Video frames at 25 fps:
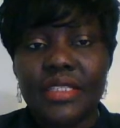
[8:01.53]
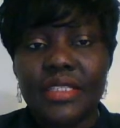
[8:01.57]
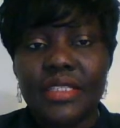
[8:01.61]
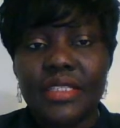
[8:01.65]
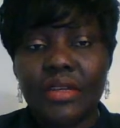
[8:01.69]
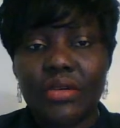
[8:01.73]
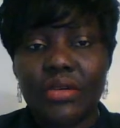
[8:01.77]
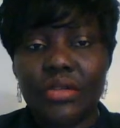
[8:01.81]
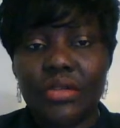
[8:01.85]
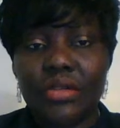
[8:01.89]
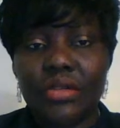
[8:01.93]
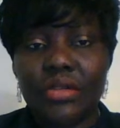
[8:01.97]
in
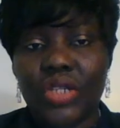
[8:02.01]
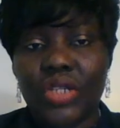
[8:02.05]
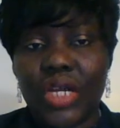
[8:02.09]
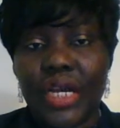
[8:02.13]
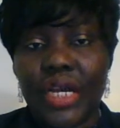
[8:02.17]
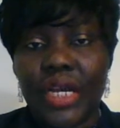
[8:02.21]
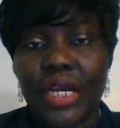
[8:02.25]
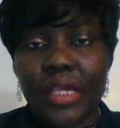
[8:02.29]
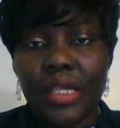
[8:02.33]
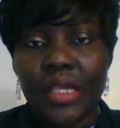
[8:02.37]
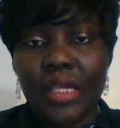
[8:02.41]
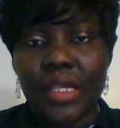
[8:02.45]

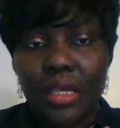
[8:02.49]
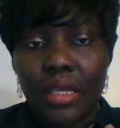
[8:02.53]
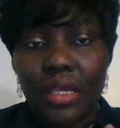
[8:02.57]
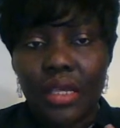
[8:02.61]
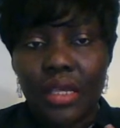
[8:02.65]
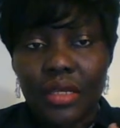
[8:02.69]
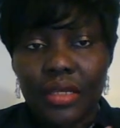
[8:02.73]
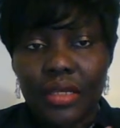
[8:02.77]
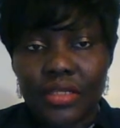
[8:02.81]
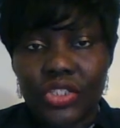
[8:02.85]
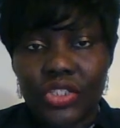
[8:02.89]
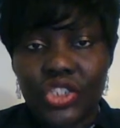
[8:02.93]
contrary,
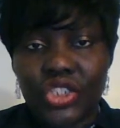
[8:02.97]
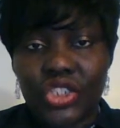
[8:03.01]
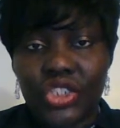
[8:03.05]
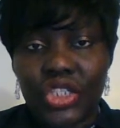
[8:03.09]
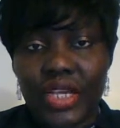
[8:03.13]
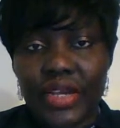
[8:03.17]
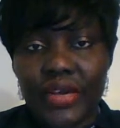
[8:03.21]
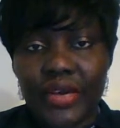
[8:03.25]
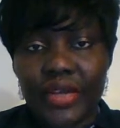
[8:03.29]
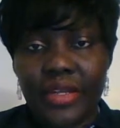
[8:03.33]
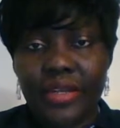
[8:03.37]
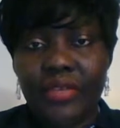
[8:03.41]
is
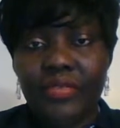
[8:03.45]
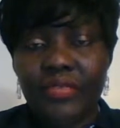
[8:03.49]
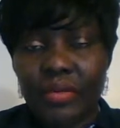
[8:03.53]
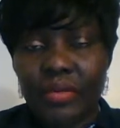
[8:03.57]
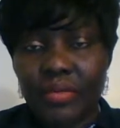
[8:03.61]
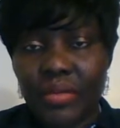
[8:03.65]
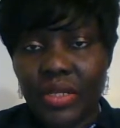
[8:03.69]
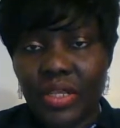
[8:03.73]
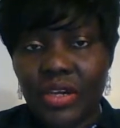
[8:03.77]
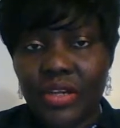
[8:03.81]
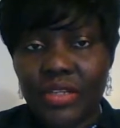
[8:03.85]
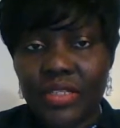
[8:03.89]
sharing
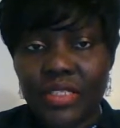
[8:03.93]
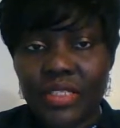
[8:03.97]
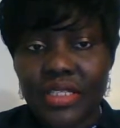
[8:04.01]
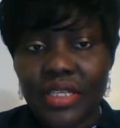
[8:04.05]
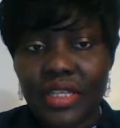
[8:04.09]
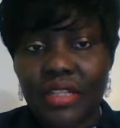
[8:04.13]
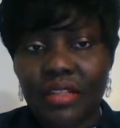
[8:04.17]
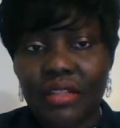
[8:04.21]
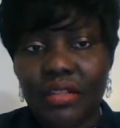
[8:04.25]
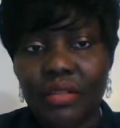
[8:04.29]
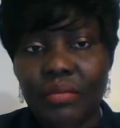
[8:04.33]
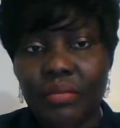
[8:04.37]
from the
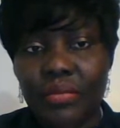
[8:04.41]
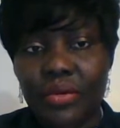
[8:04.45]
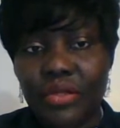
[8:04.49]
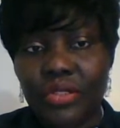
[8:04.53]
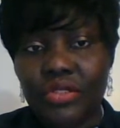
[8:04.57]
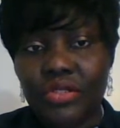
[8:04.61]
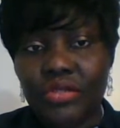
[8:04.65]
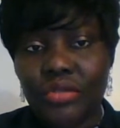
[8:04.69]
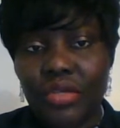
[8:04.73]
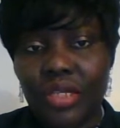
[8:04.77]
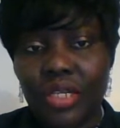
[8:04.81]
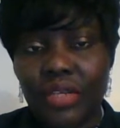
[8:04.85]
onset. But
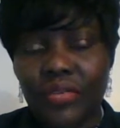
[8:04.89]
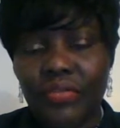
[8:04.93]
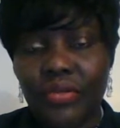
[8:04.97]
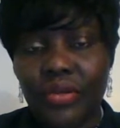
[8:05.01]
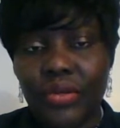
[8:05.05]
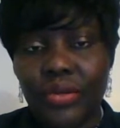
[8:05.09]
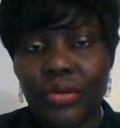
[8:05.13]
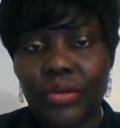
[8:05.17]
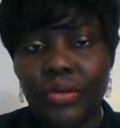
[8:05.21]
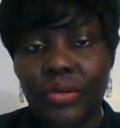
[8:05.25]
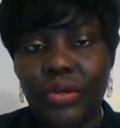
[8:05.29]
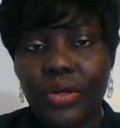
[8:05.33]
to give
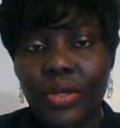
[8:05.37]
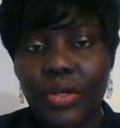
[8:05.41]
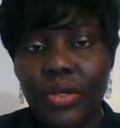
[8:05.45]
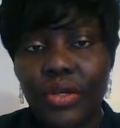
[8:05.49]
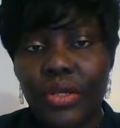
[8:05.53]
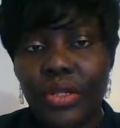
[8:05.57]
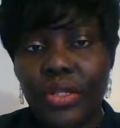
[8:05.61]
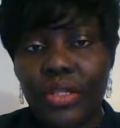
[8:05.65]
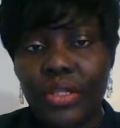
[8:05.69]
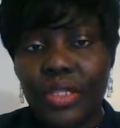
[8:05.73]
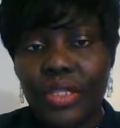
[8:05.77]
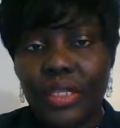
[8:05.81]
you
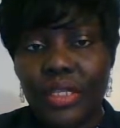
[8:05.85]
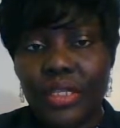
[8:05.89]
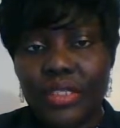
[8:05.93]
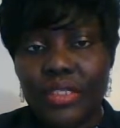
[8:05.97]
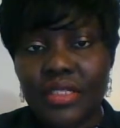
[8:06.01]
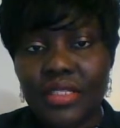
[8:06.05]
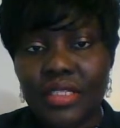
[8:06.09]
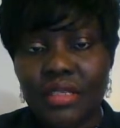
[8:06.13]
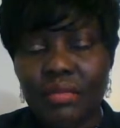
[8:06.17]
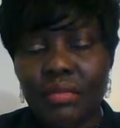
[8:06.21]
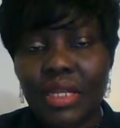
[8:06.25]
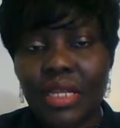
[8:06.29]
the
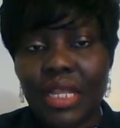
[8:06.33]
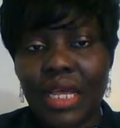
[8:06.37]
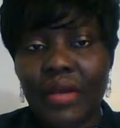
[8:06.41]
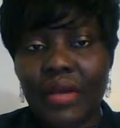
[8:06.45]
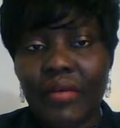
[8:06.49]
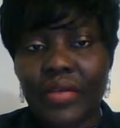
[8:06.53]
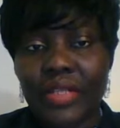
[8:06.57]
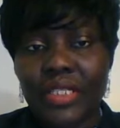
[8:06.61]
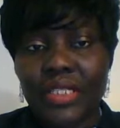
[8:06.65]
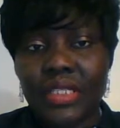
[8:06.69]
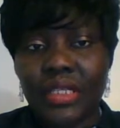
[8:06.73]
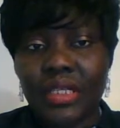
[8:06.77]

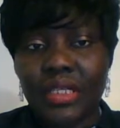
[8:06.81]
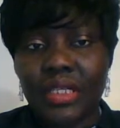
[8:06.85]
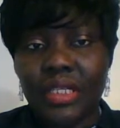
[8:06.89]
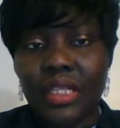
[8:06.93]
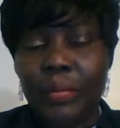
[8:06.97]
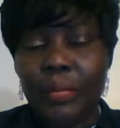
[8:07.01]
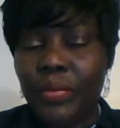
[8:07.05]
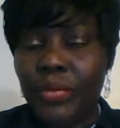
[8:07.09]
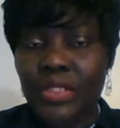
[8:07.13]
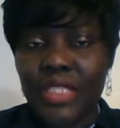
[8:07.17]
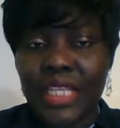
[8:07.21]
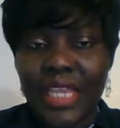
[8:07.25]
similarity, they
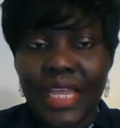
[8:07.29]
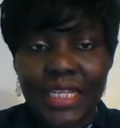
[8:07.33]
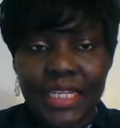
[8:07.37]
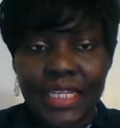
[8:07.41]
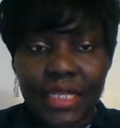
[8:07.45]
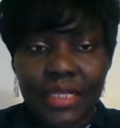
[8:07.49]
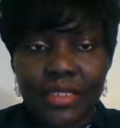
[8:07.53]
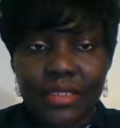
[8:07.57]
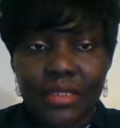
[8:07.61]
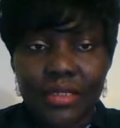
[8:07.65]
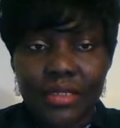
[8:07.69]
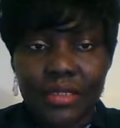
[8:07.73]
both
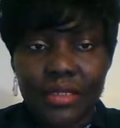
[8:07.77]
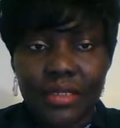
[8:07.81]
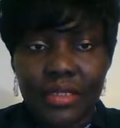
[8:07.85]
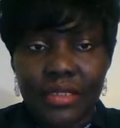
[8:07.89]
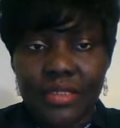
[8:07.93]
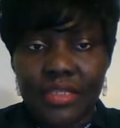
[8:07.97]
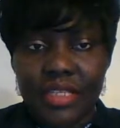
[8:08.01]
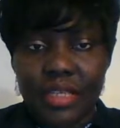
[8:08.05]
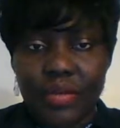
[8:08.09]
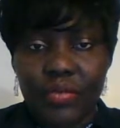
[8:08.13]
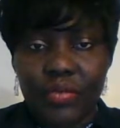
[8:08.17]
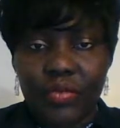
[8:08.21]
ended the
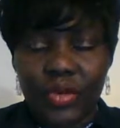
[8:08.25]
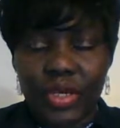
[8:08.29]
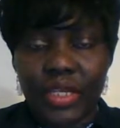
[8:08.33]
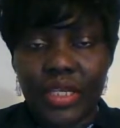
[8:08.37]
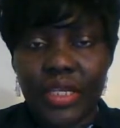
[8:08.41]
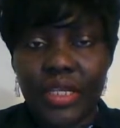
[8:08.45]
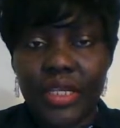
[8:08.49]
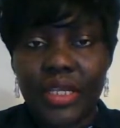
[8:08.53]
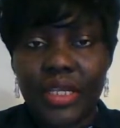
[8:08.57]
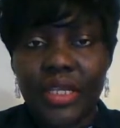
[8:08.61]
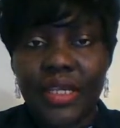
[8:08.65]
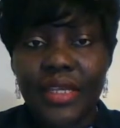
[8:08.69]
same way.
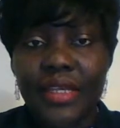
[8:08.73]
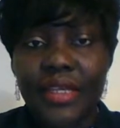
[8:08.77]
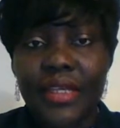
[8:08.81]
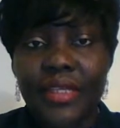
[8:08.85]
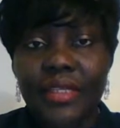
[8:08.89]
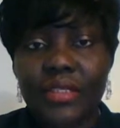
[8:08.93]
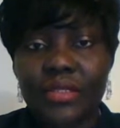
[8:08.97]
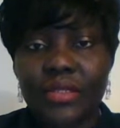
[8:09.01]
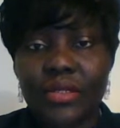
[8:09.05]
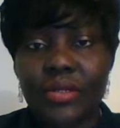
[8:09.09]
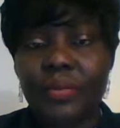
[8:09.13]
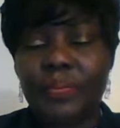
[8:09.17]

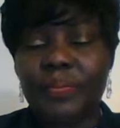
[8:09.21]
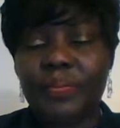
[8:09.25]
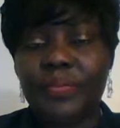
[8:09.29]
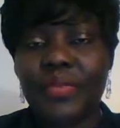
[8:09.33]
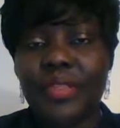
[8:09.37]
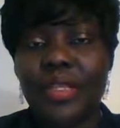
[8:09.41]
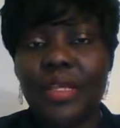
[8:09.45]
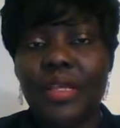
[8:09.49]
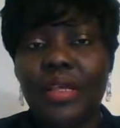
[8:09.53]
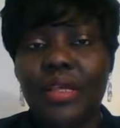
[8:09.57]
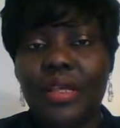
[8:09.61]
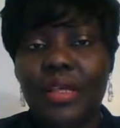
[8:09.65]
So,
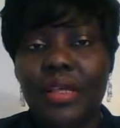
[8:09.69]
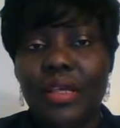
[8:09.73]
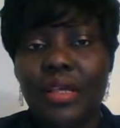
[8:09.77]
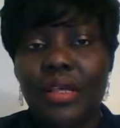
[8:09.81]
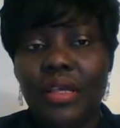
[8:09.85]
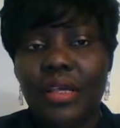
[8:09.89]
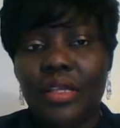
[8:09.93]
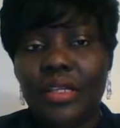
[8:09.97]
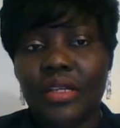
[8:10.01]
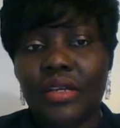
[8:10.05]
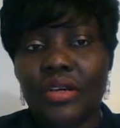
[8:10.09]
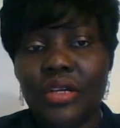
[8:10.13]

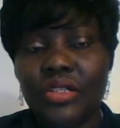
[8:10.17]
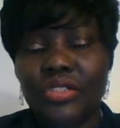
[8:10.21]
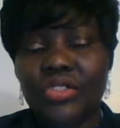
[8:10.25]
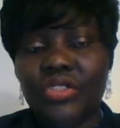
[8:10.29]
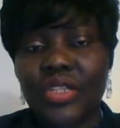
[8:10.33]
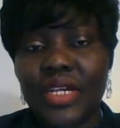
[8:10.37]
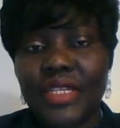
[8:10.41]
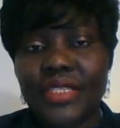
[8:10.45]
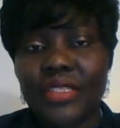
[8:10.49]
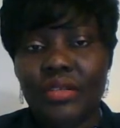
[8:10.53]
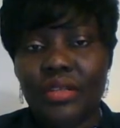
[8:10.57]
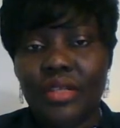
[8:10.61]
in
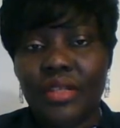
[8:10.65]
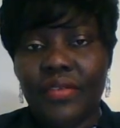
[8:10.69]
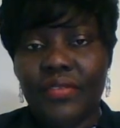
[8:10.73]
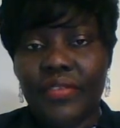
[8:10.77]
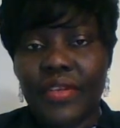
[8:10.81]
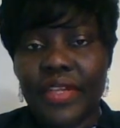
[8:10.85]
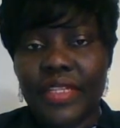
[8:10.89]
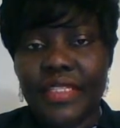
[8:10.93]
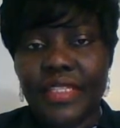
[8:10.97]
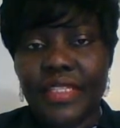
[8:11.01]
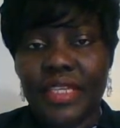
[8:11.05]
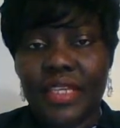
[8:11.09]
contrast to the
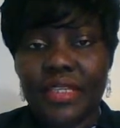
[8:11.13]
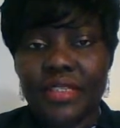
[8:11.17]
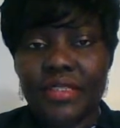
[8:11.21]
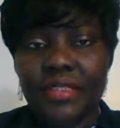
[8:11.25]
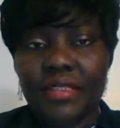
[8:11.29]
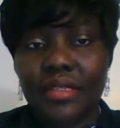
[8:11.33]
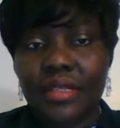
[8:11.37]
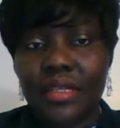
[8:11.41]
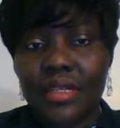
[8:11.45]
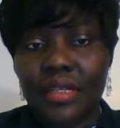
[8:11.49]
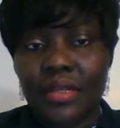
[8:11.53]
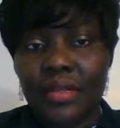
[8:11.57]
first case,
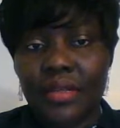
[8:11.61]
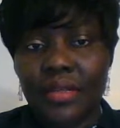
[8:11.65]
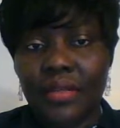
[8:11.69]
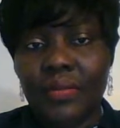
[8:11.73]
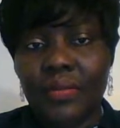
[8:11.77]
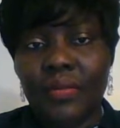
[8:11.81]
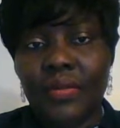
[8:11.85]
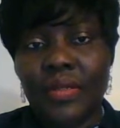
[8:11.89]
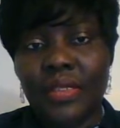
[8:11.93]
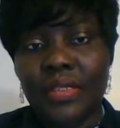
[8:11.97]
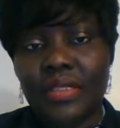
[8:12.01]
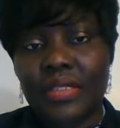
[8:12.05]

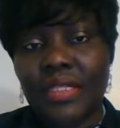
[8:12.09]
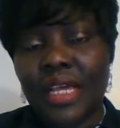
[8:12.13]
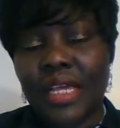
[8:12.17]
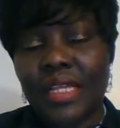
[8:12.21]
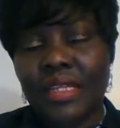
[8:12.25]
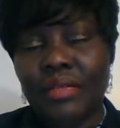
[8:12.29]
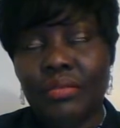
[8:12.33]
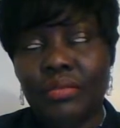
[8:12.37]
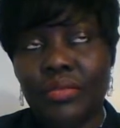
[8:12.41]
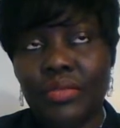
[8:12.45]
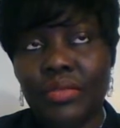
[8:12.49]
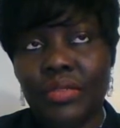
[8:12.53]
this
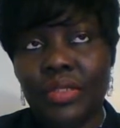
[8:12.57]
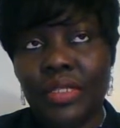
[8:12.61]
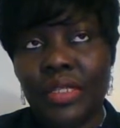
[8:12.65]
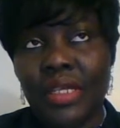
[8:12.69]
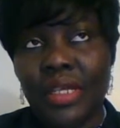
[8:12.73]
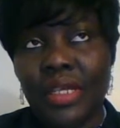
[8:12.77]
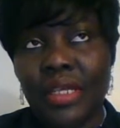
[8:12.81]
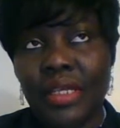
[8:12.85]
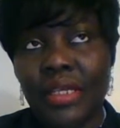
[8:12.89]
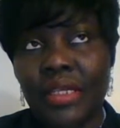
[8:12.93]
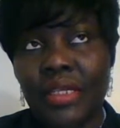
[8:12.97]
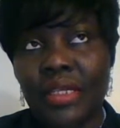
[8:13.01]

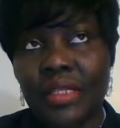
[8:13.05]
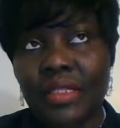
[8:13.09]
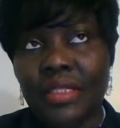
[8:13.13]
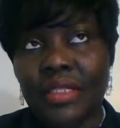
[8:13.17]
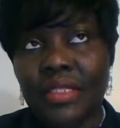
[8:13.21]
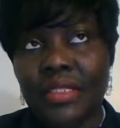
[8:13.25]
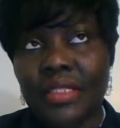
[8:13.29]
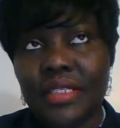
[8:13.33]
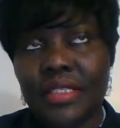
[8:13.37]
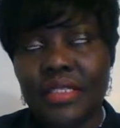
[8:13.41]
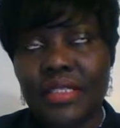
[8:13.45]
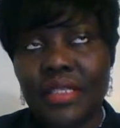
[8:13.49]

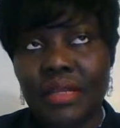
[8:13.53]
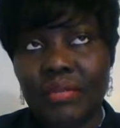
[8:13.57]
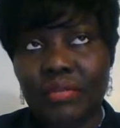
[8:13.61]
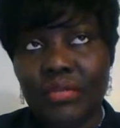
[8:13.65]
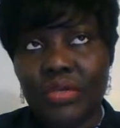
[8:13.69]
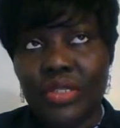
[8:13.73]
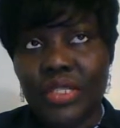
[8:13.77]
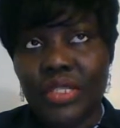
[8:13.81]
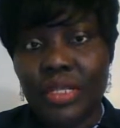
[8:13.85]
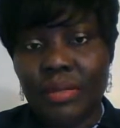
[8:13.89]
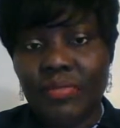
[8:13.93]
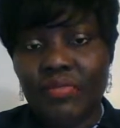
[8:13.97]
is the
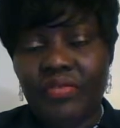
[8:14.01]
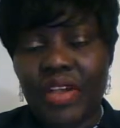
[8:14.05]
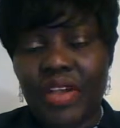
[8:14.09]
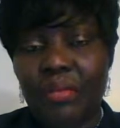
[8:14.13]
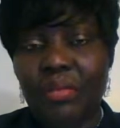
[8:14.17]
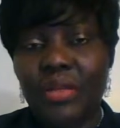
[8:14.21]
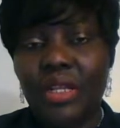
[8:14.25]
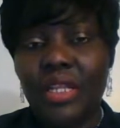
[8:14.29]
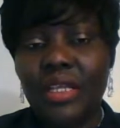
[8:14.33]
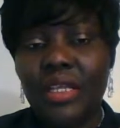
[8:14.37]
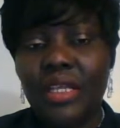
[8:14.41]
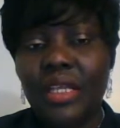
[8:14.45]
Muslim
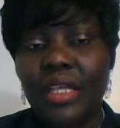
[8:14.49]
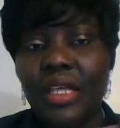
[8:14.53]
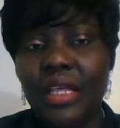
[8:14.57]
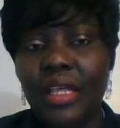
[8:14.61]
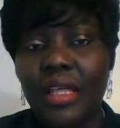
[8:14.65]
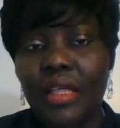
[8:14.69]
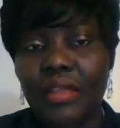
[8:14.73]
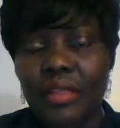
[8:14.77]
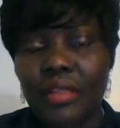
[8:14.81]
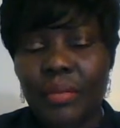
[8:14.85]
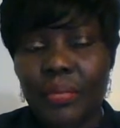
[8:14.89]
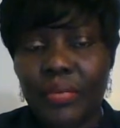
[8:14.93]
family.
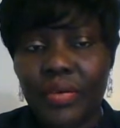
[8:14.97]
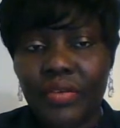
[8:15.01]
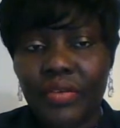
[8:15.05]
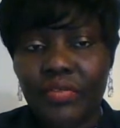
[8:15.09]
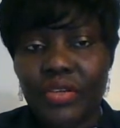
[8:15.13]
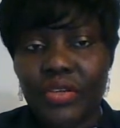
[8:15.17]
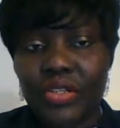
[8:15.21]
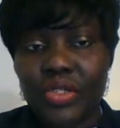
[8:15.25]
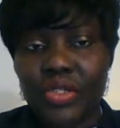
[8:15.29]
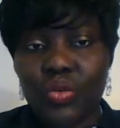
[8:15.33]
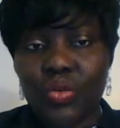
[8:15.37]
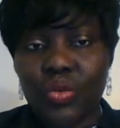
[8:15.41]
The
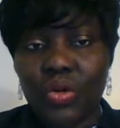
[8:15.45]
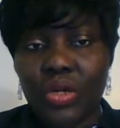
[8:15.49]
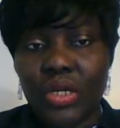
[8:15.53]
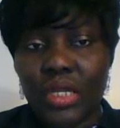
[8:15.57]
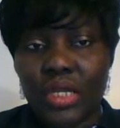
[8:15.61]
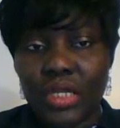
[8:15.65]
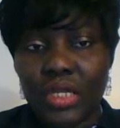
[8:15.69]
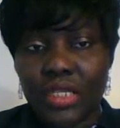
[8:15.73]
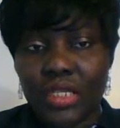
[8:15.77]
previous one